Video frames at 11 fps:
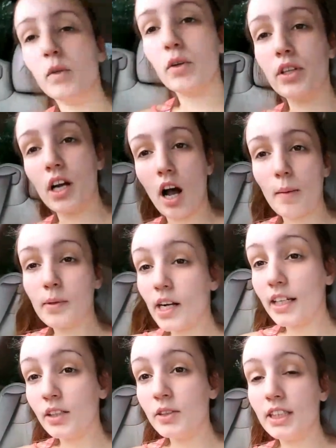for the copper
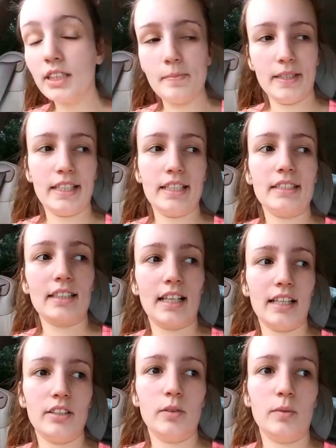IUD because
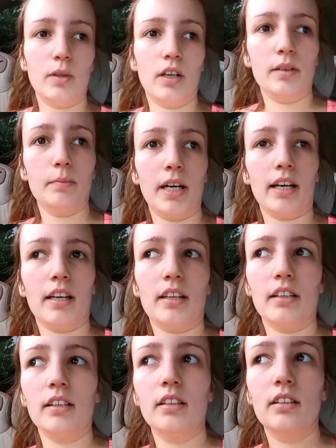I don't want
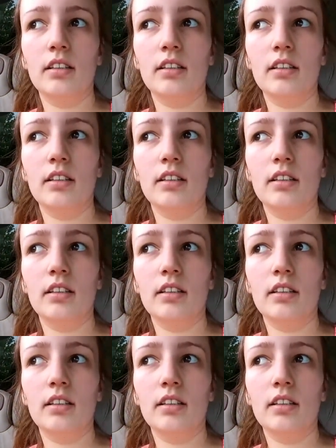my